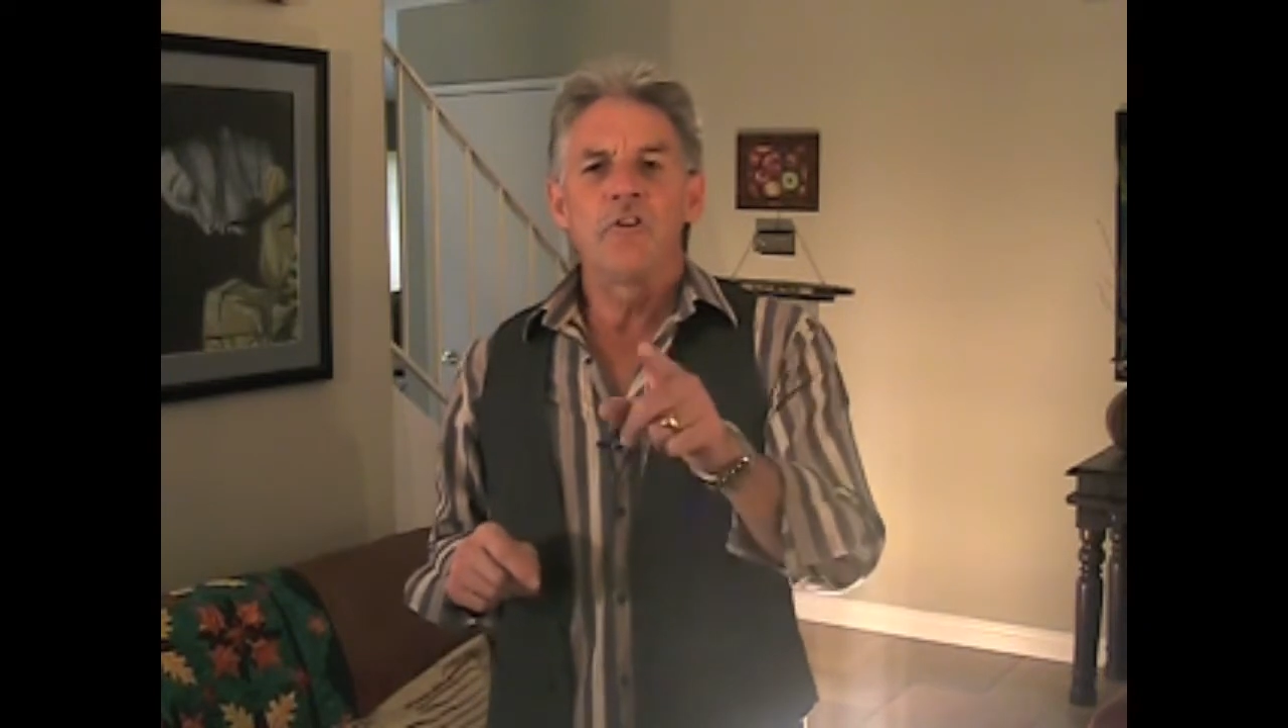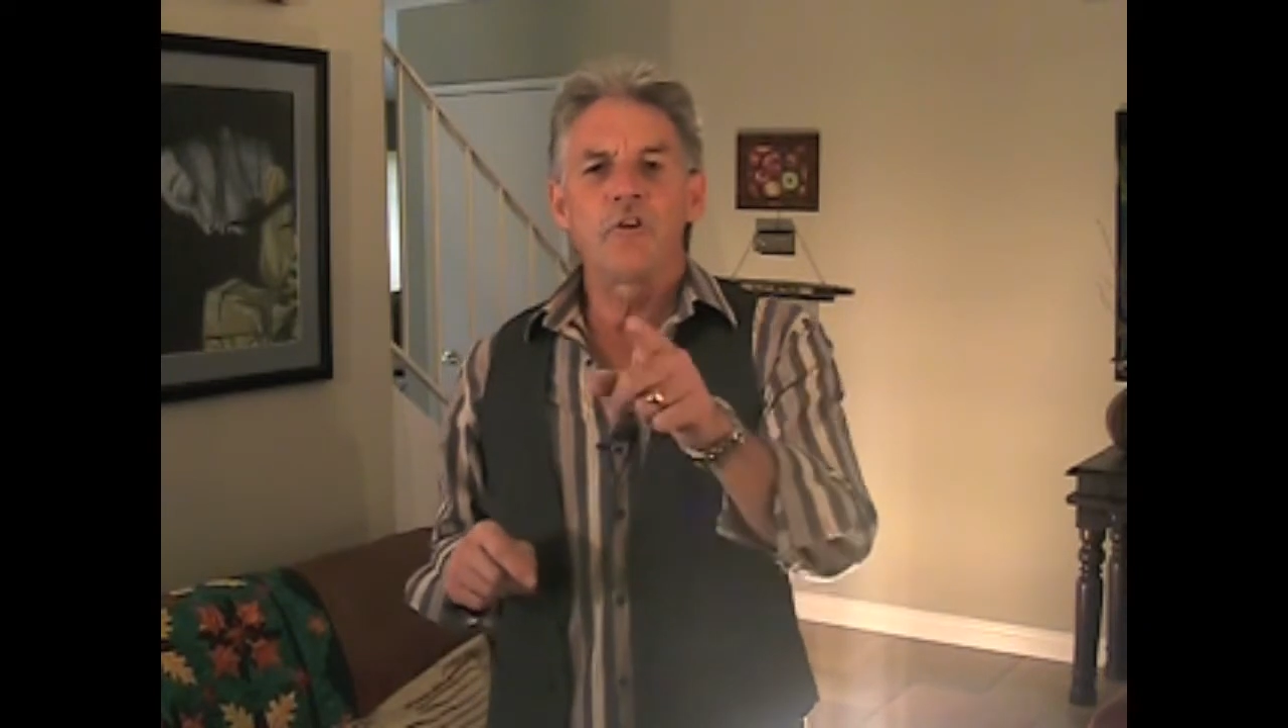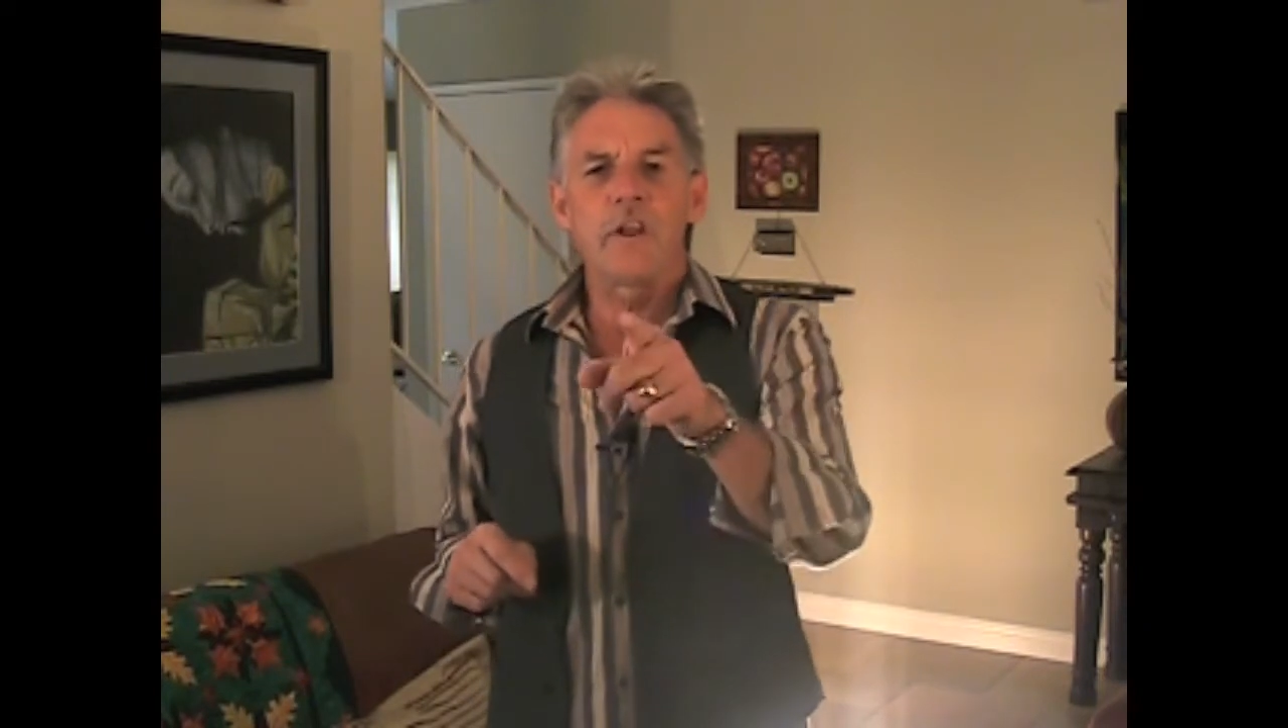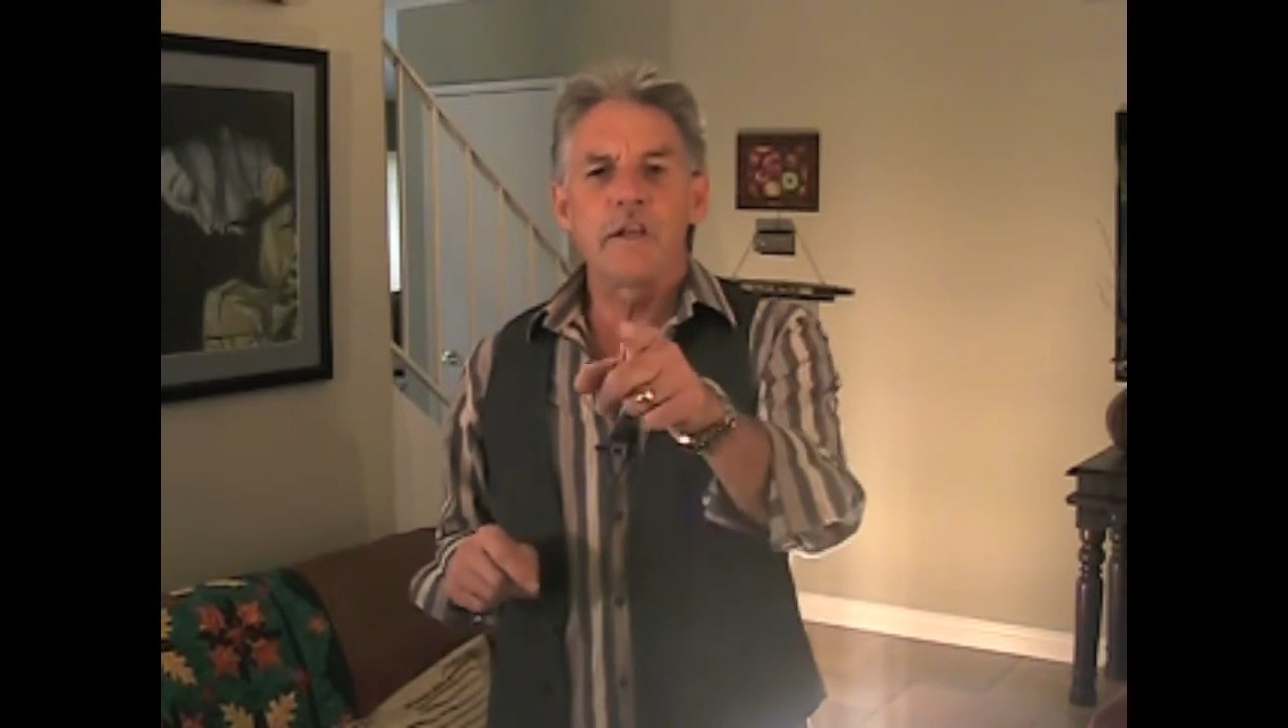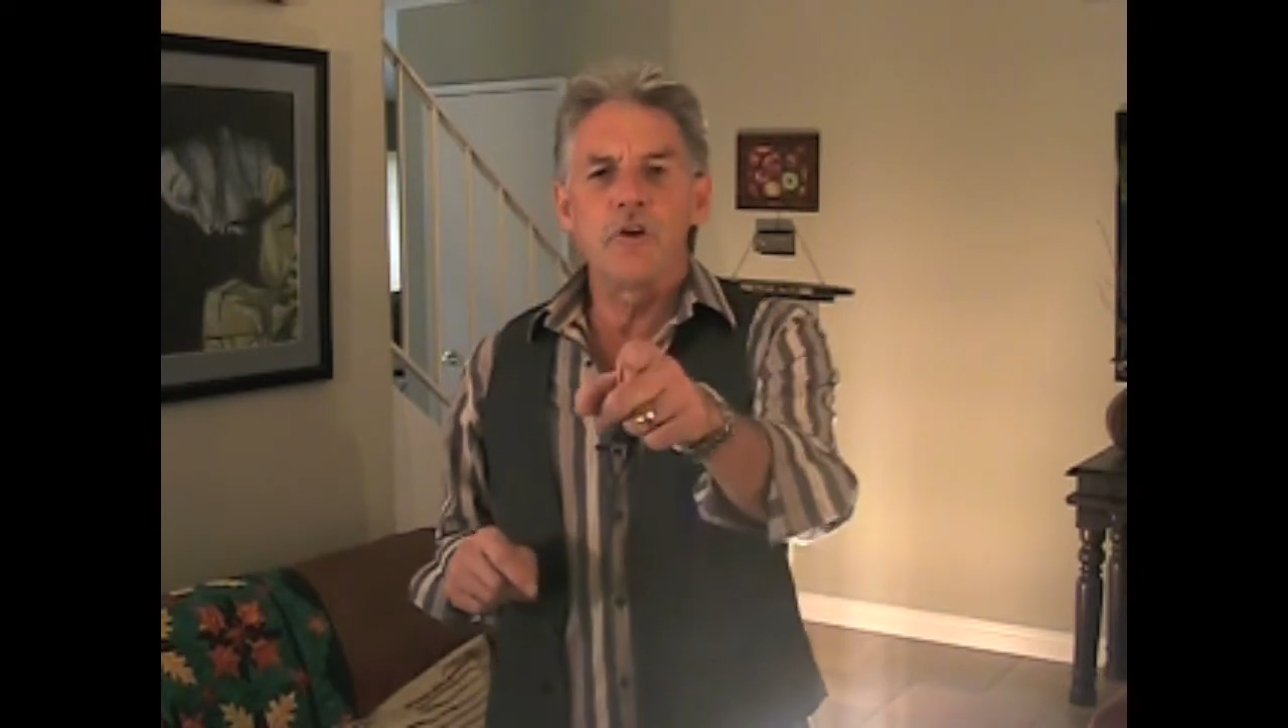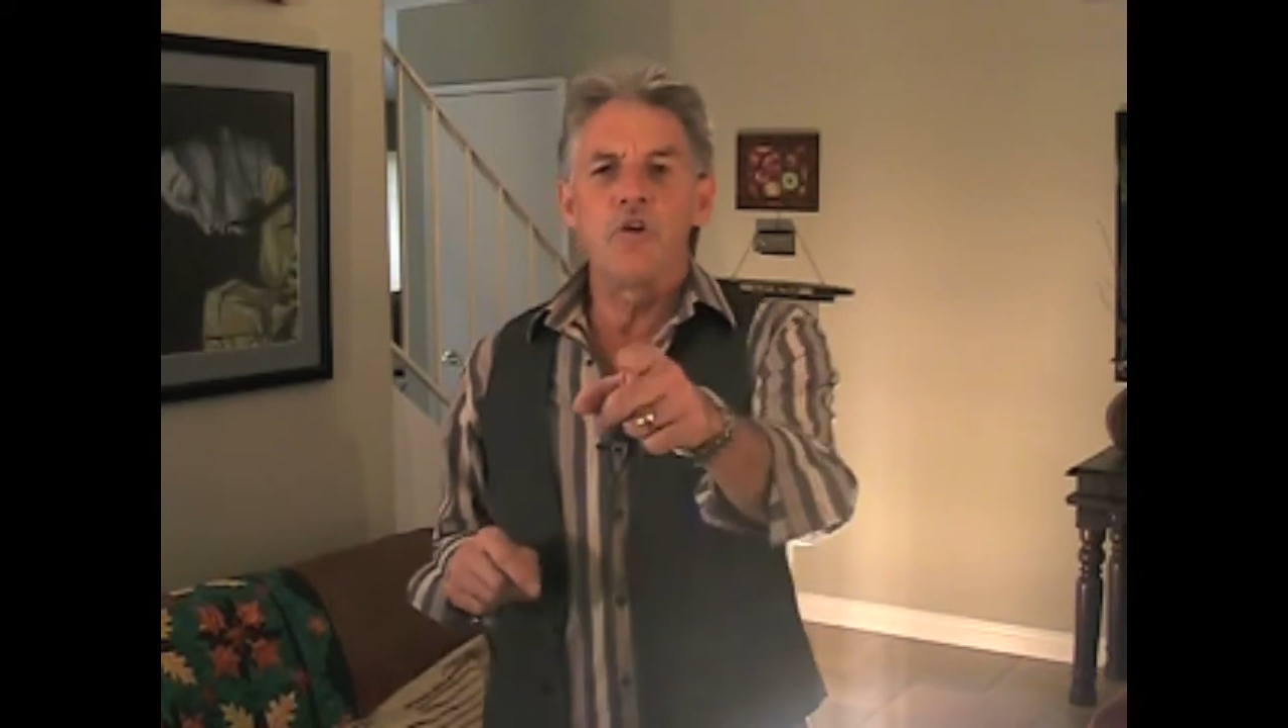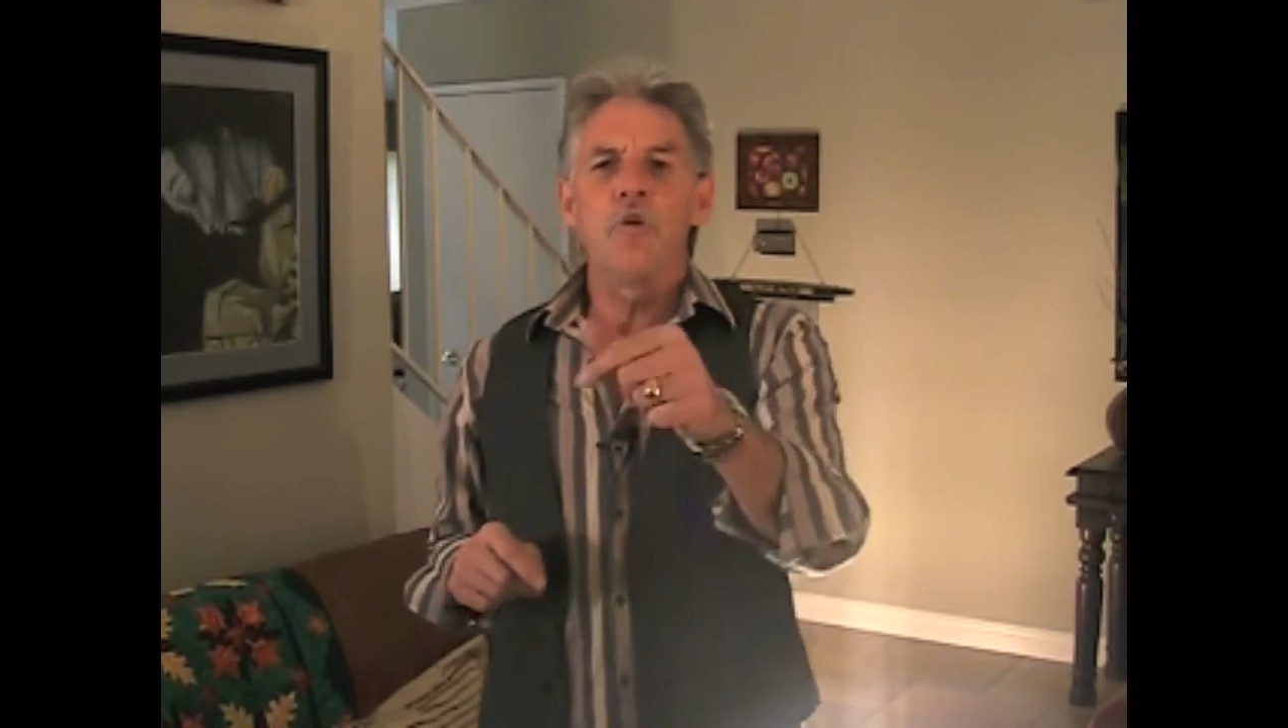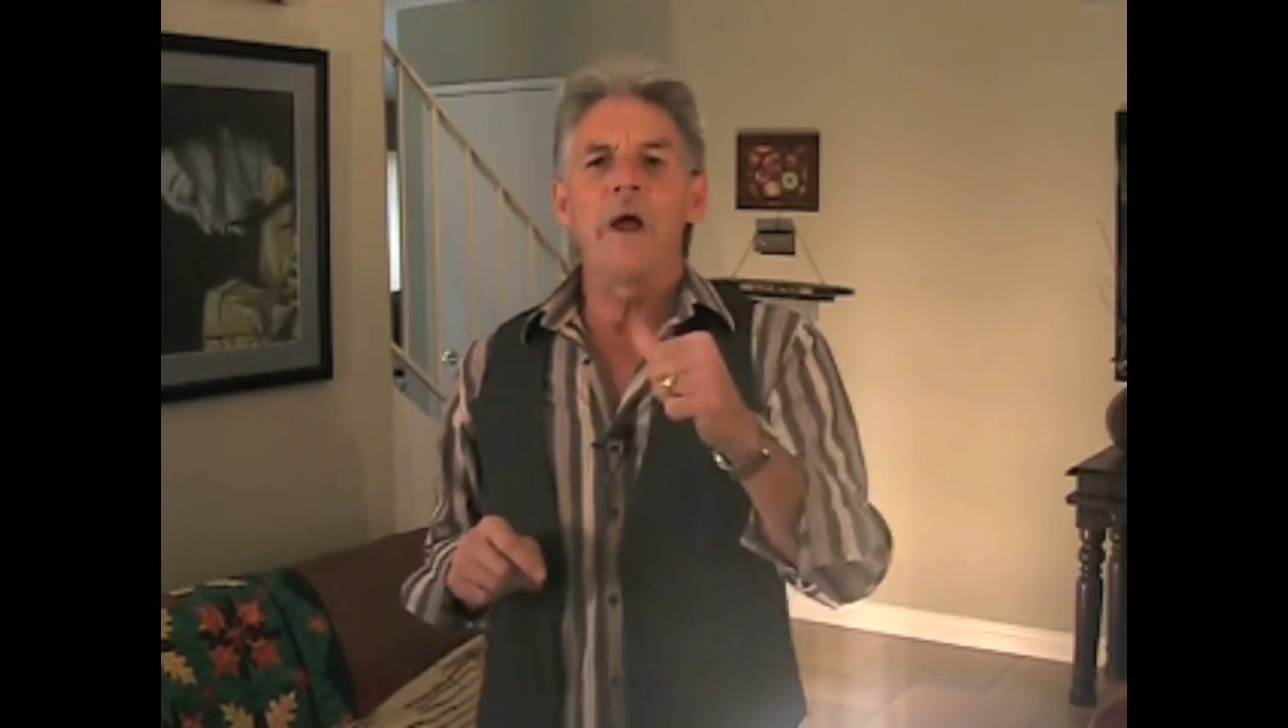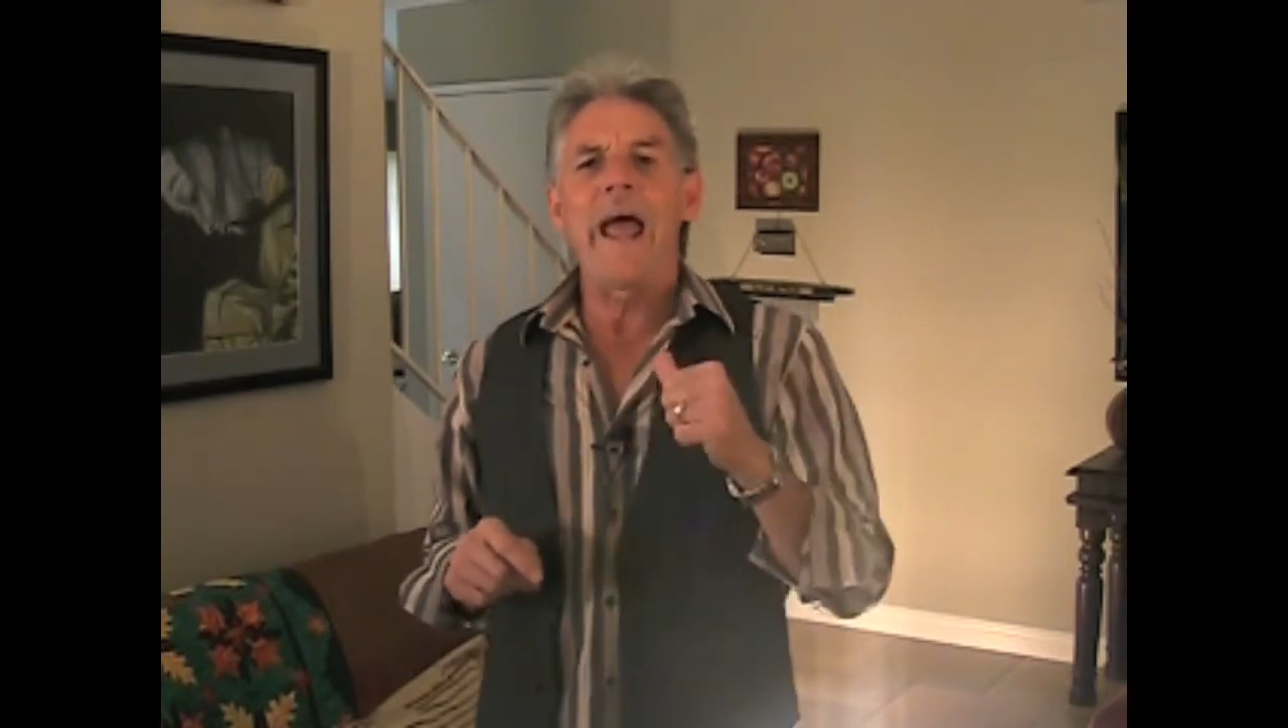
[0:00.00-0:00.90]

so that you